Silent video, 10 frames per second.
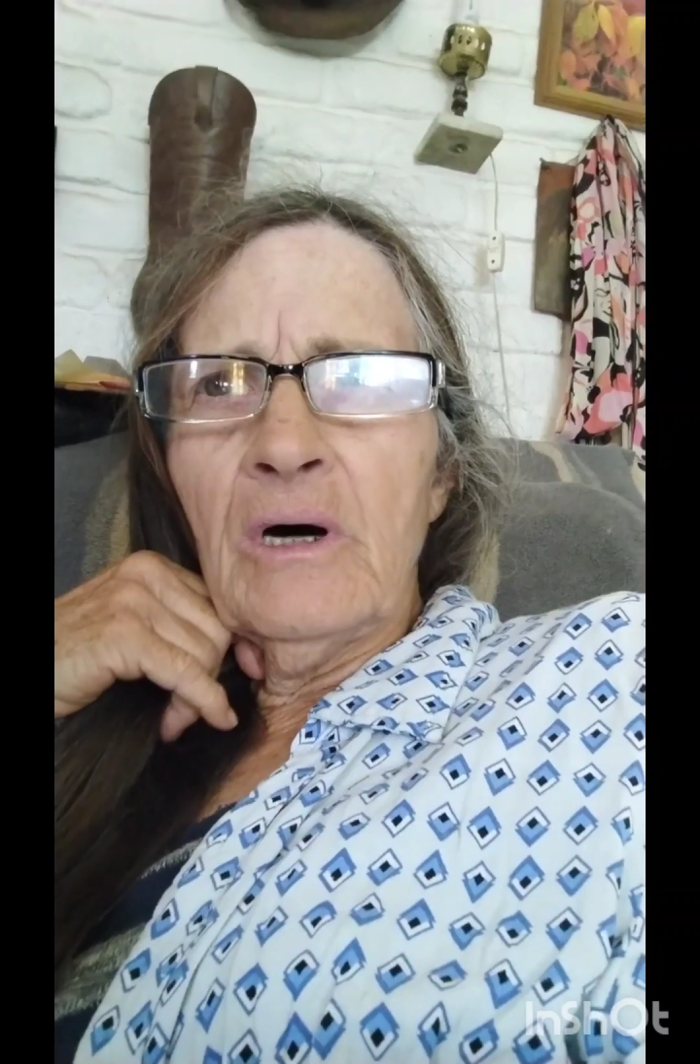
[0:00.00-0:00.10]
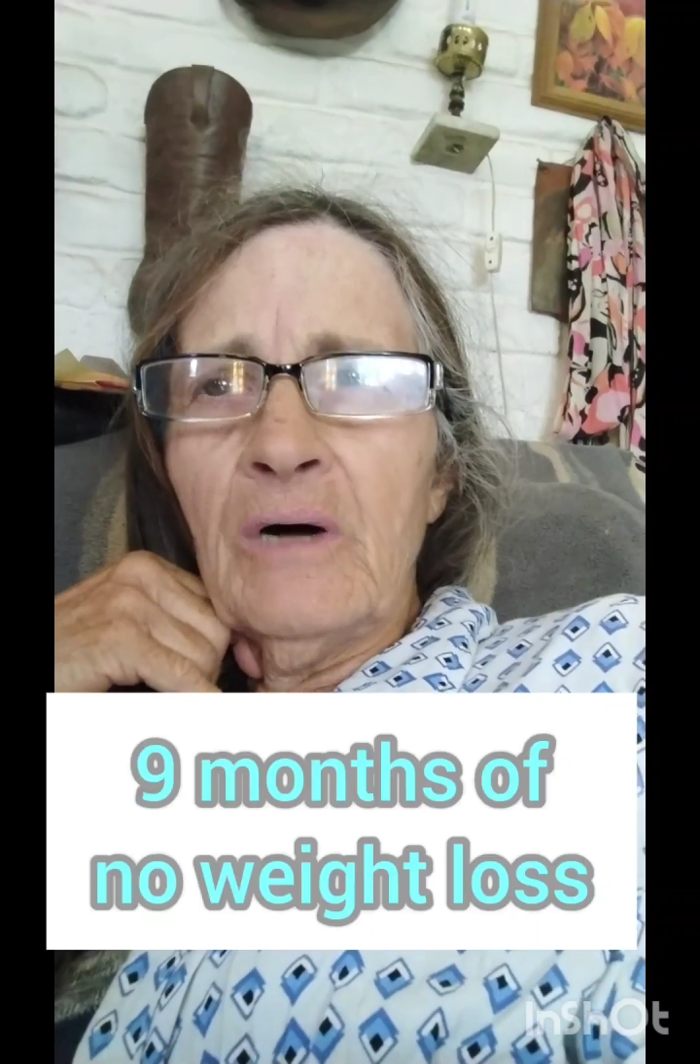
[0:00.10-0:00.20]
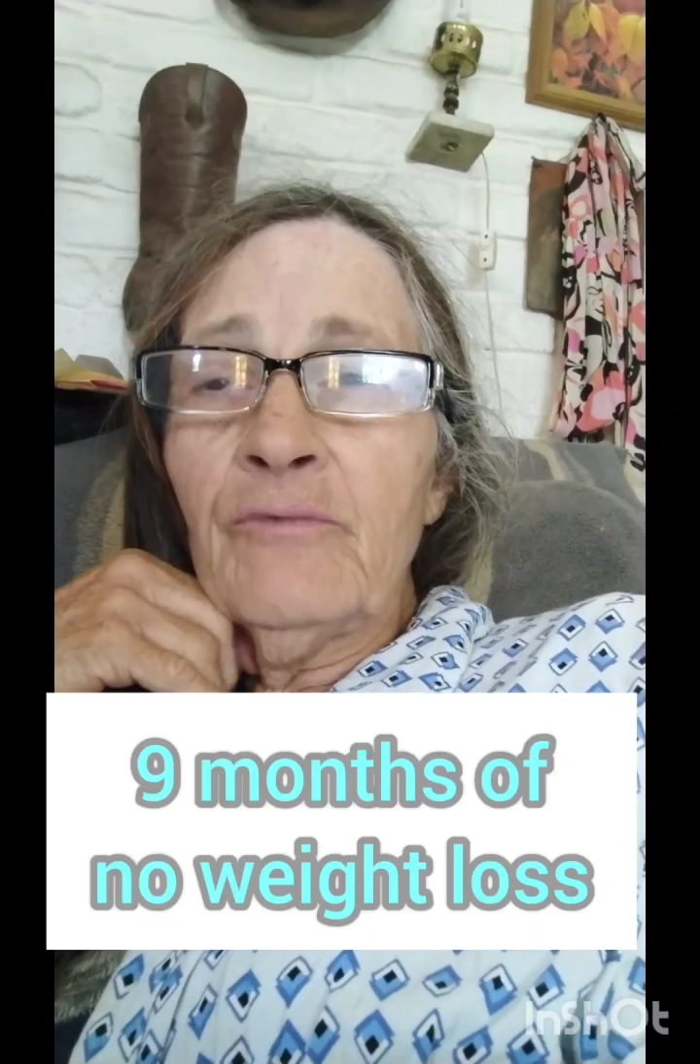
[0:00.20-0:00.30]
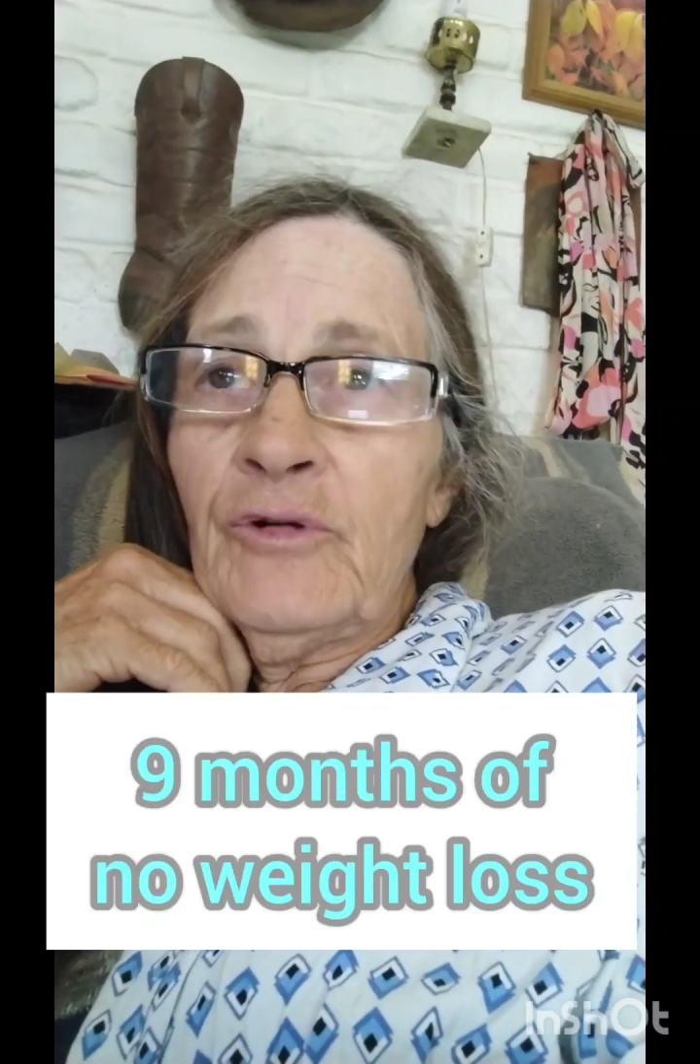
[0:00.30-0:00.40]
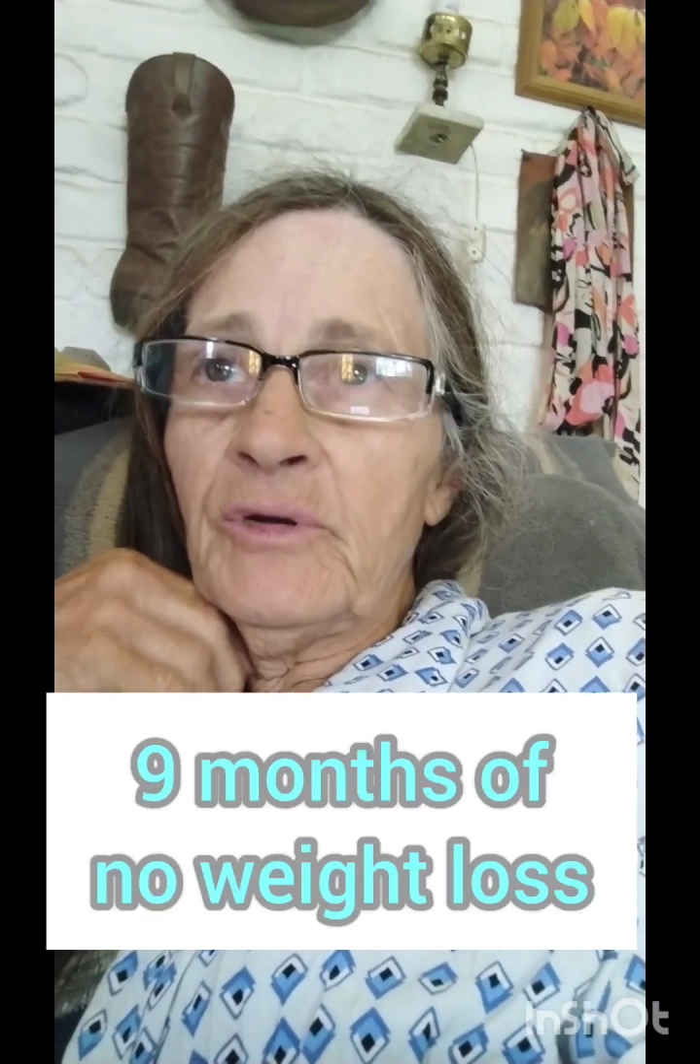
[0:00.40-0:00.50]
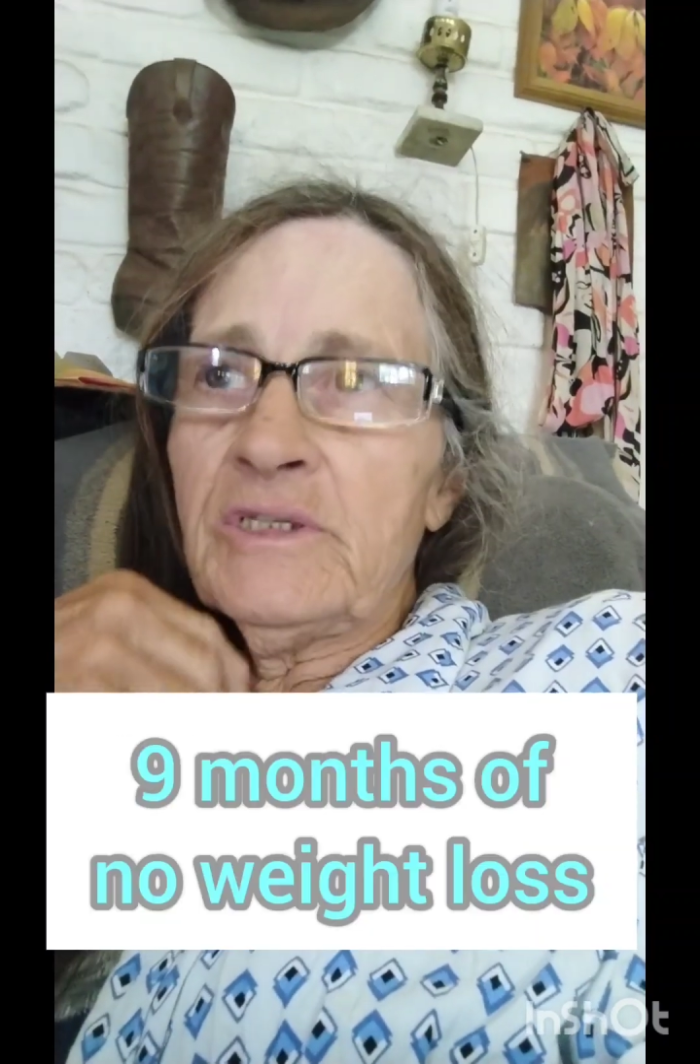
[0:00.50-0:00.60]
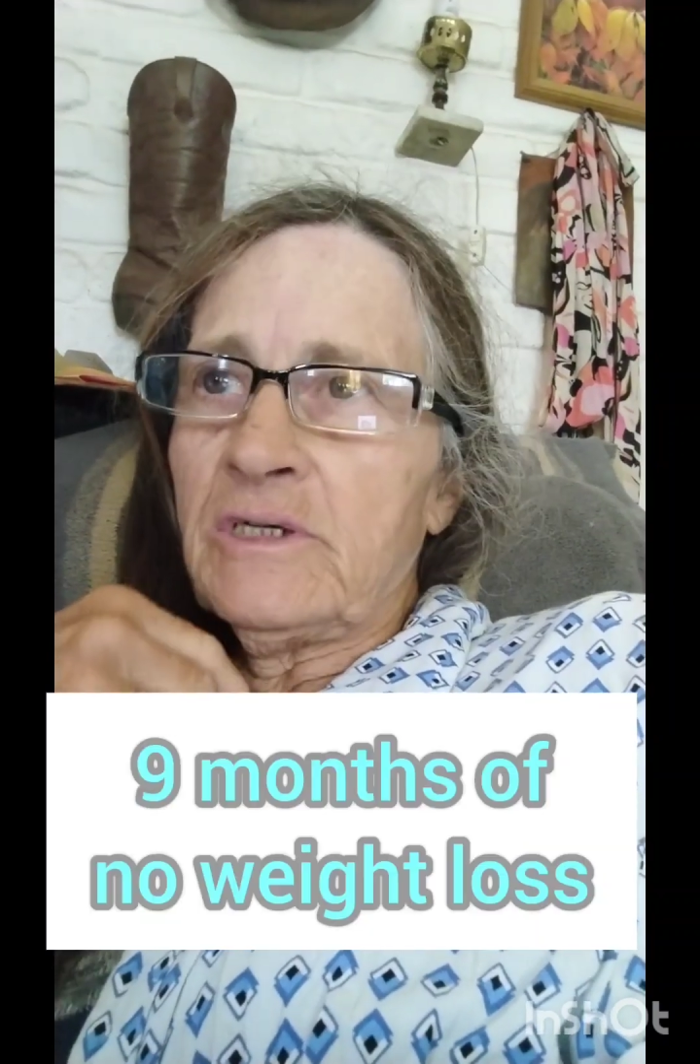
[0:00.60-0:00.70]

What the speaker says: I'm very